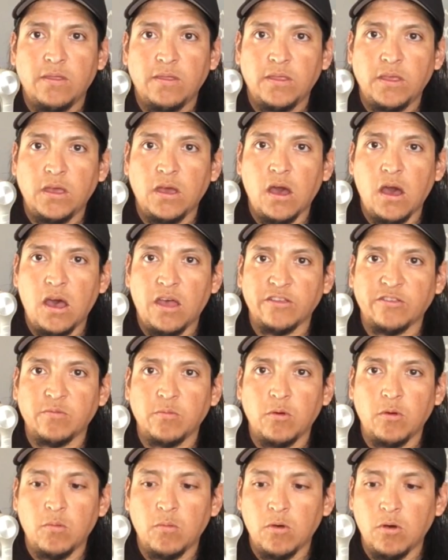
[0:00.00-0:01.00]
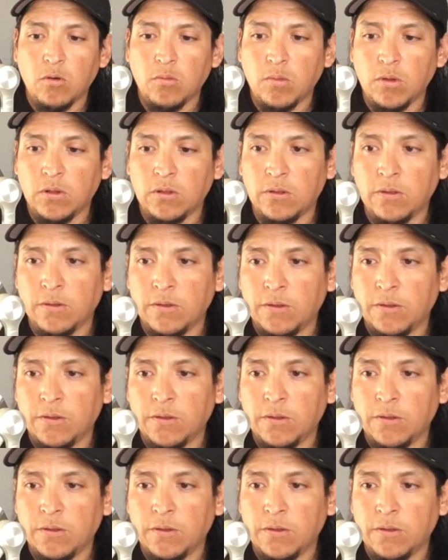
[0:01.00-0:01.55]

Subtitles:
the Osmo Mobile.